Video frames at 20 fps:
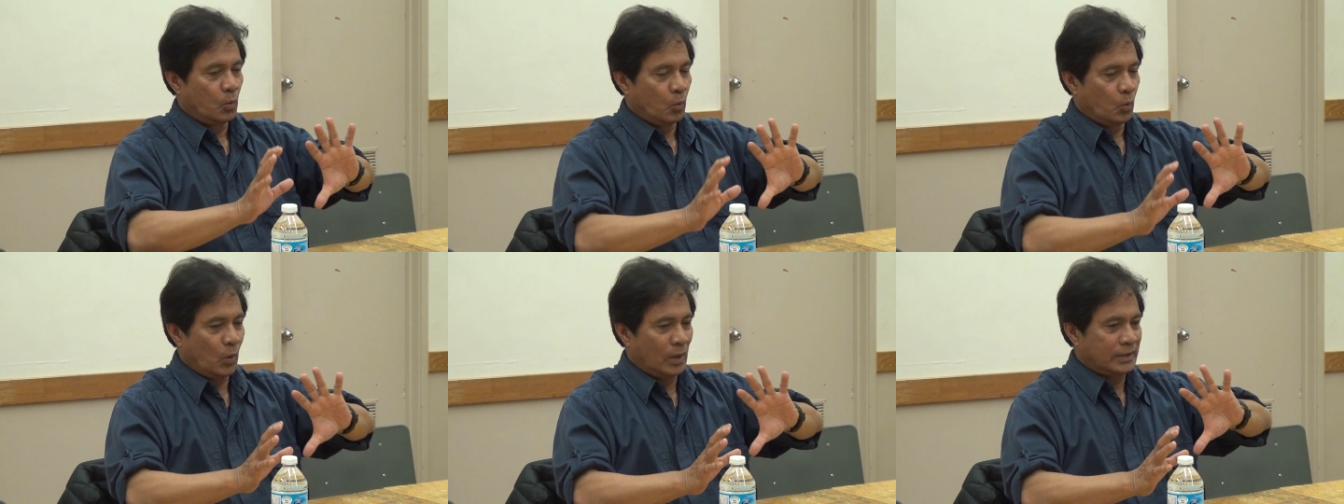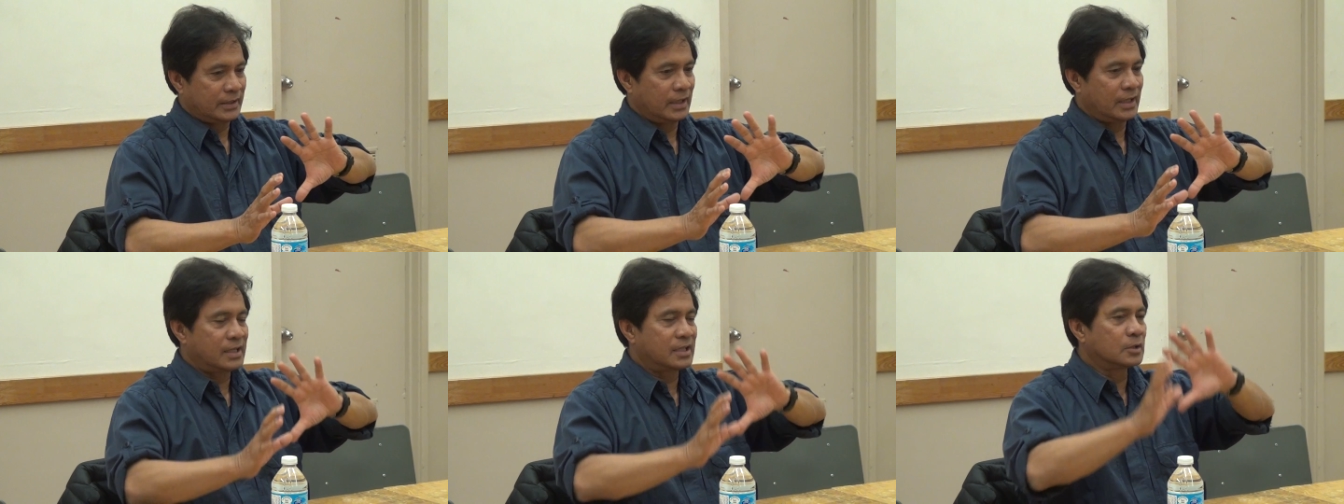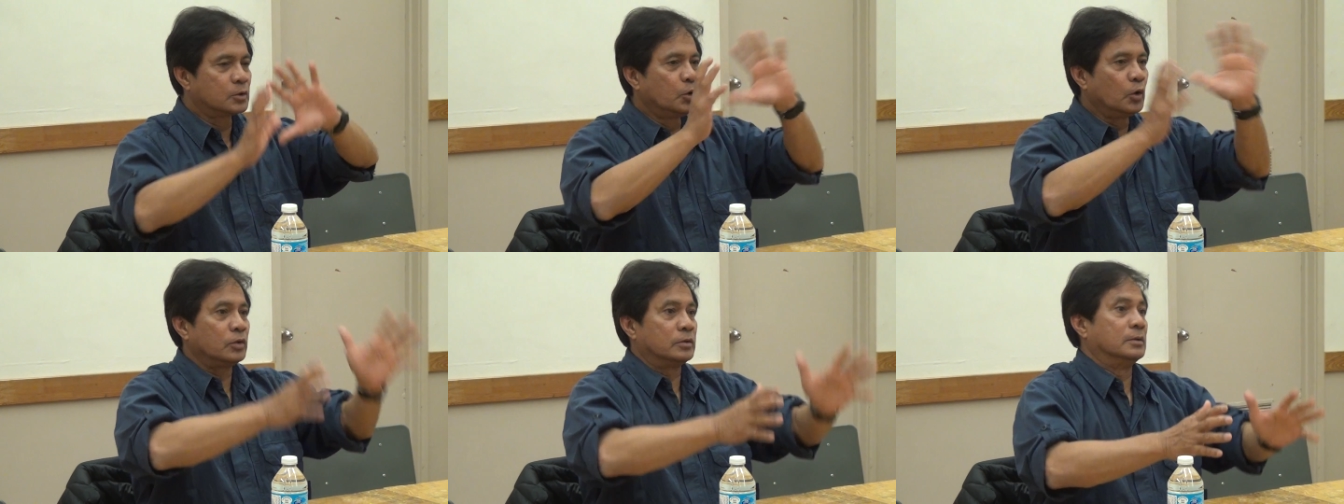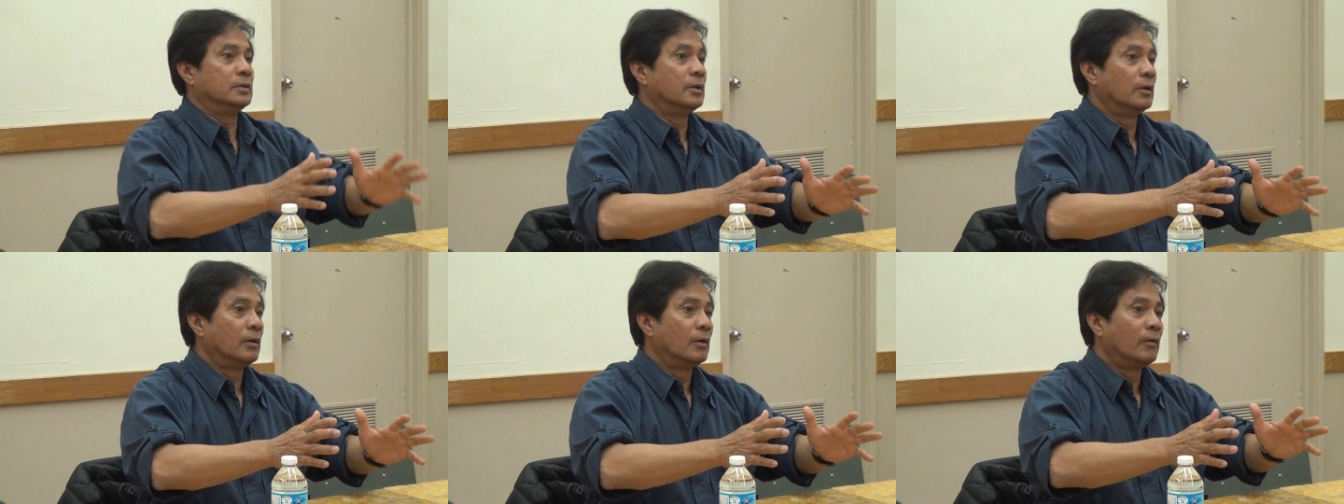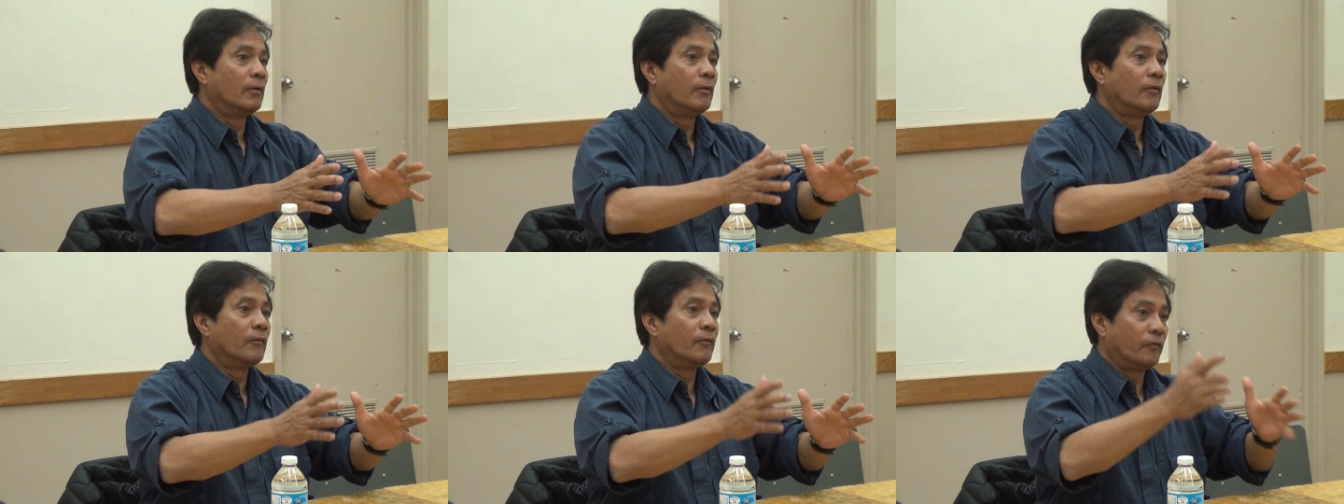what is good
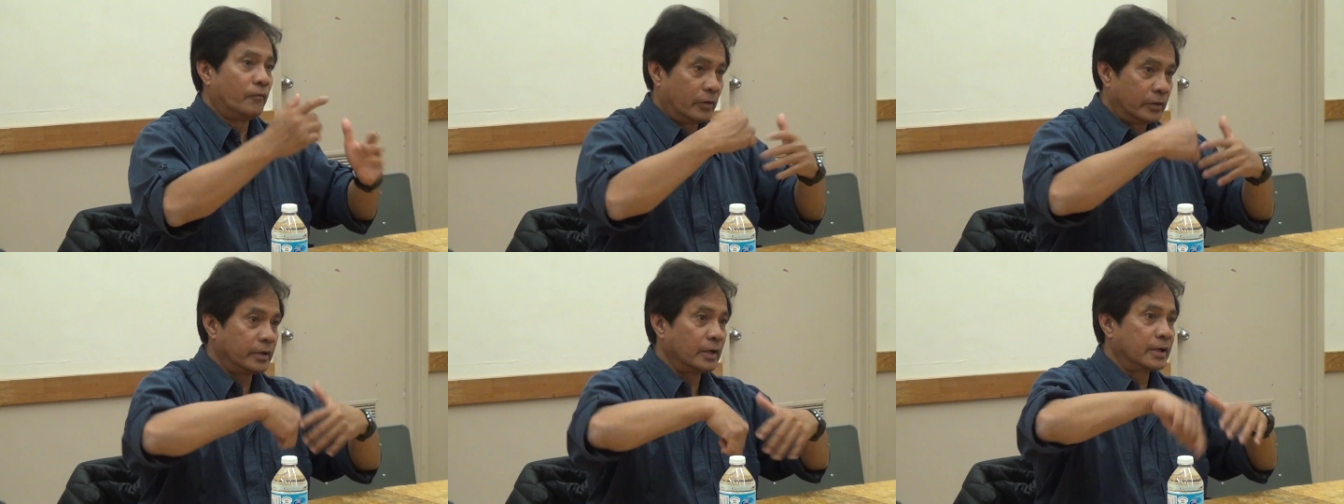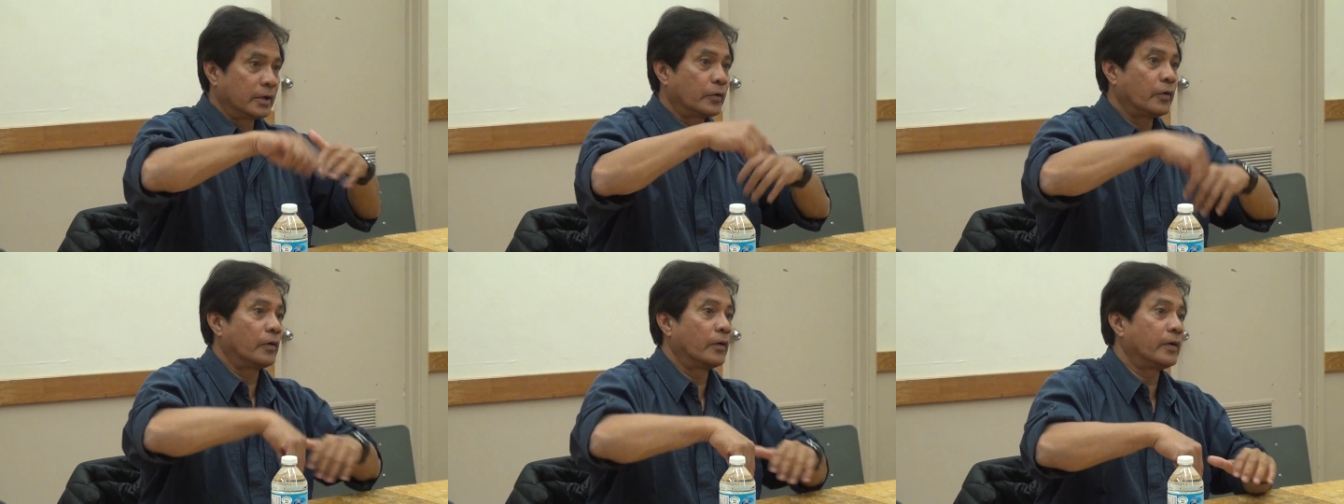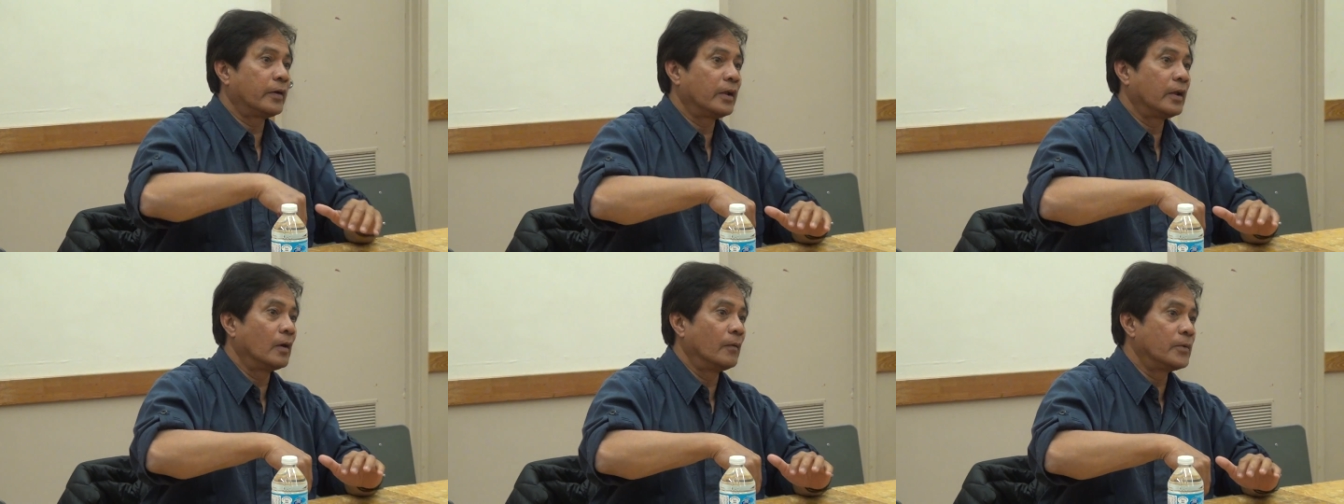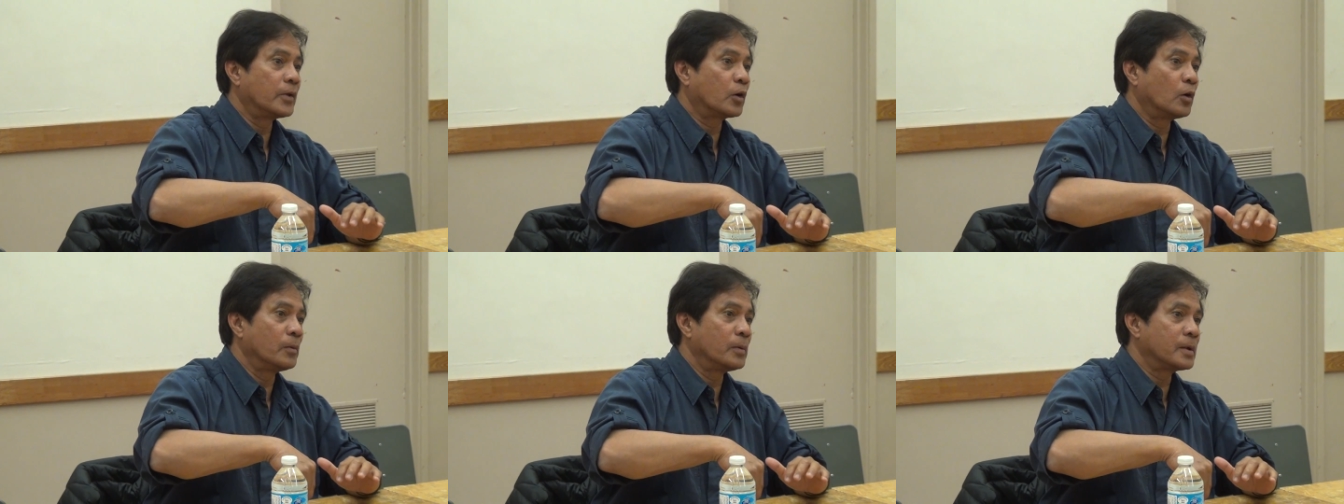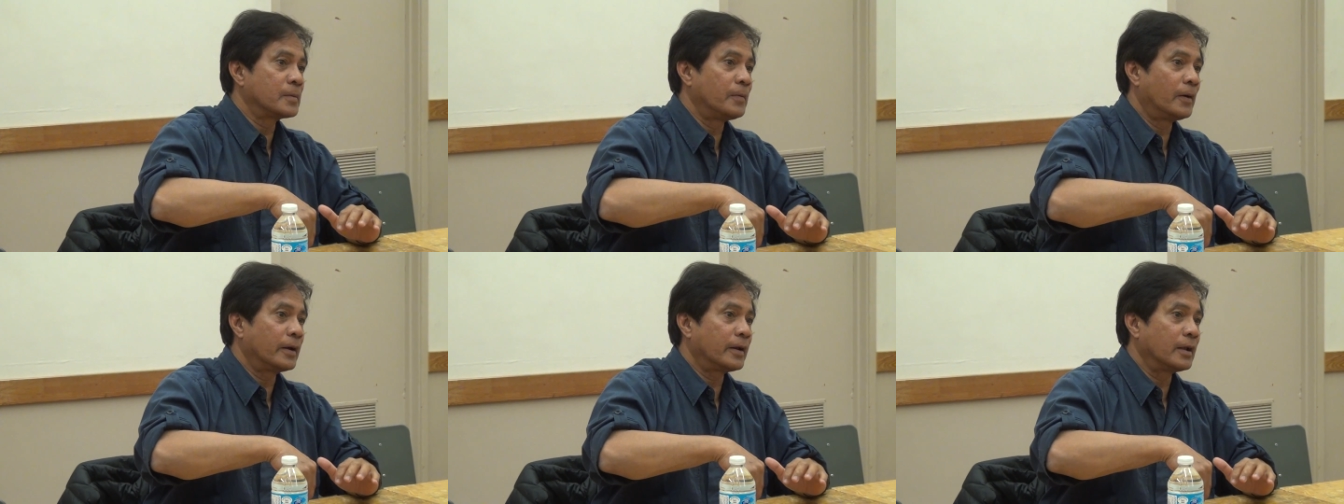for the security of the
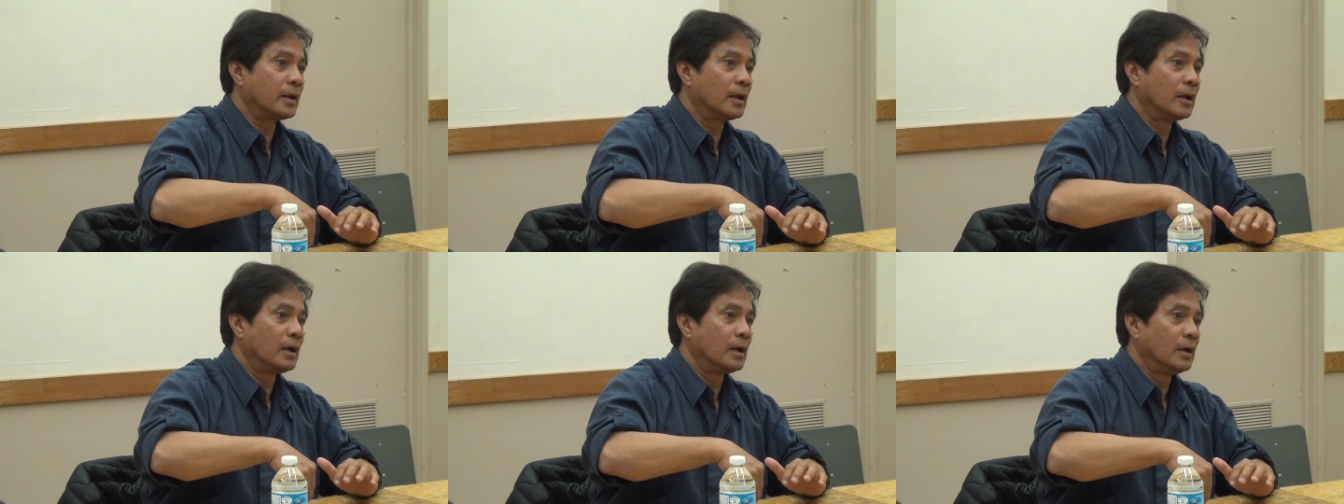Communist Party,